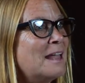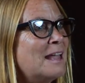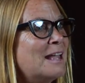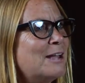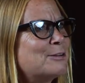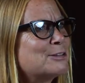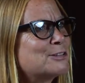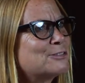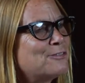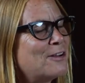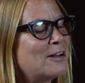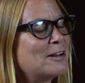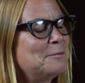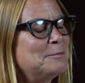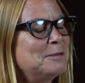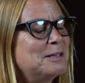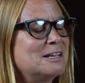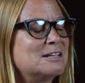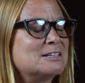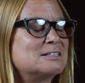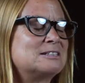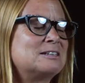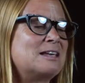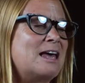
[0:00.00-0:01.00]
It was funny
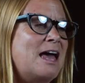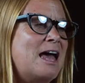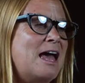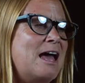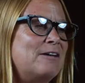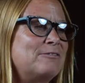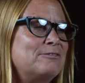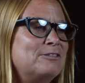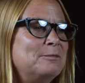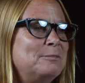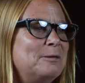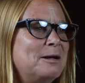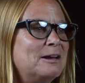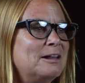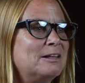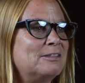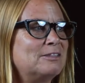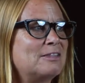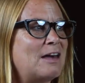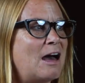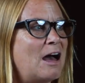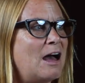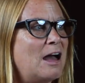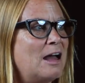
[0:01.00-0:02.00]
because everybody
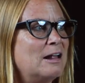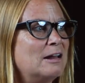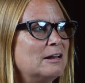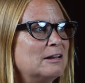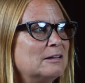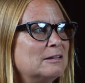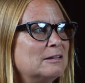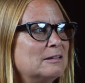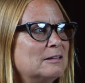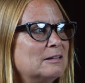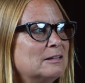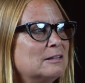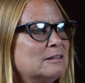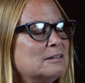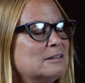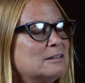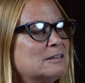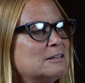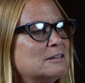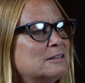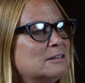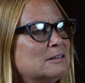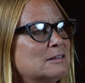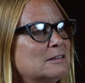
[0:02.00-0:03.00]
thought
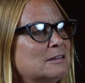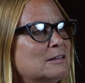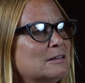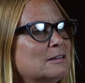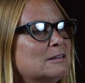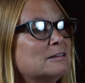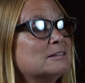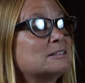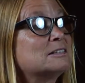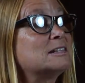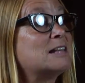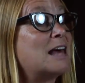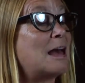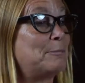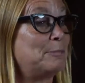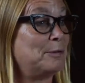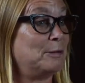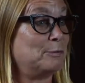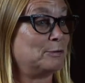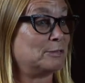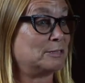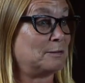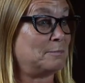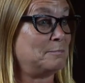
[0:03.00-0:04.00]
Slappy
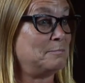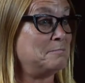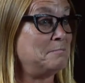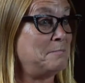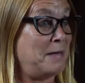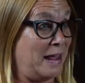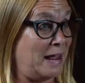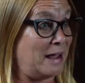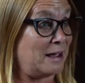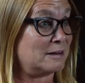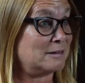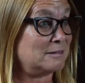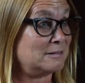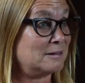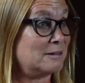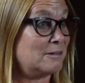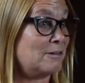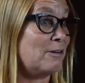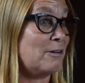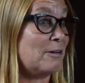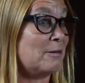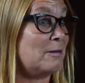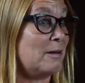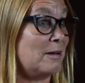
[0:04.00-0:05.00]
was a man,
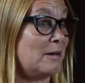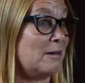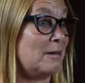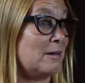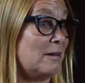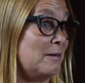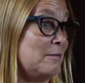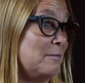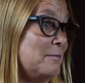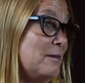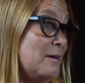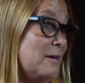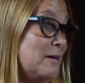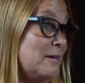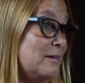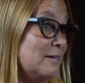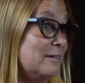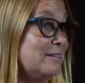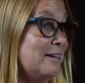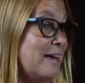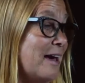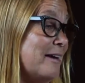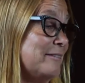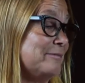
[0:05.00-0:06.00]
or
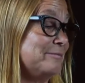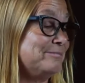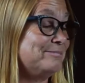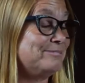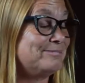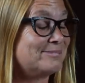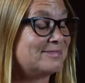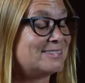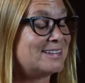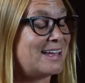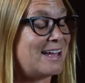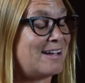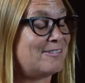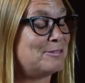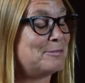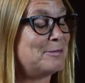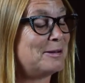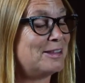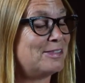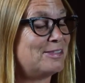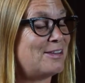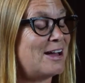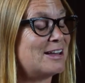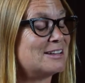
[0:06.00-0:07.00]
yeah,
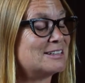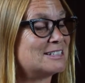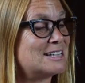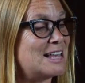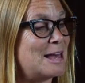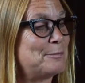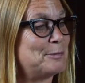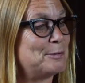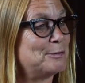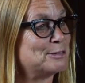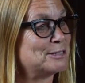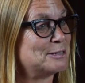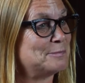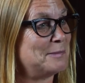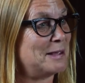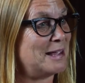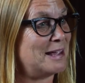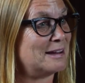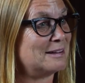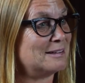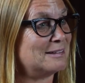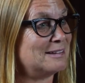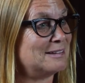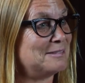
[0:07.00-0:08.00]
everybody thought Slappy was a
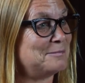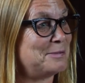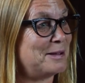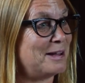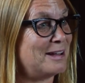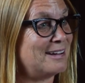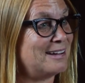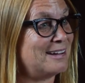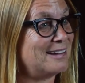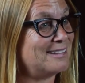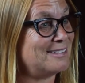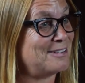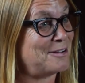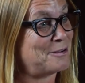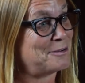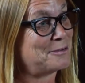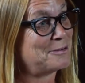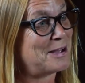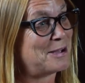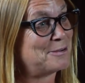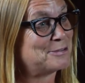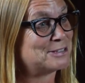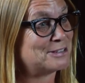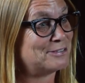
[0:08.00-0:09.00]
man, but
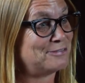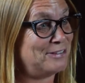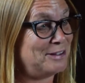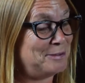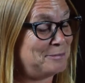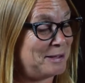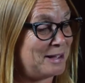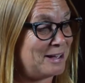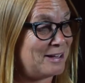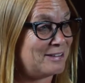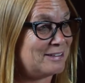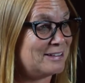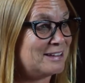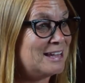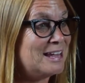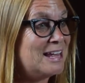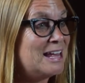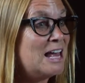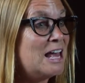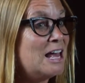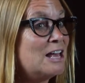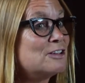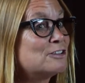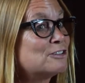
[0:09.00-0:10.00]
no, I was a female.
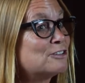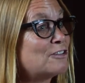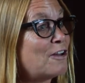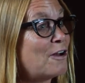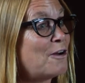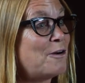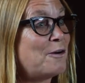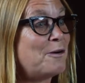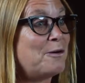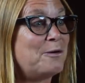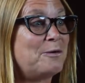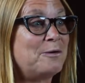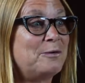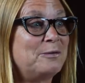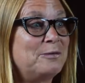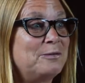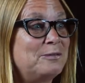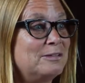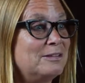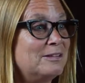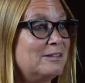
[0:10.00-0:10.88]
So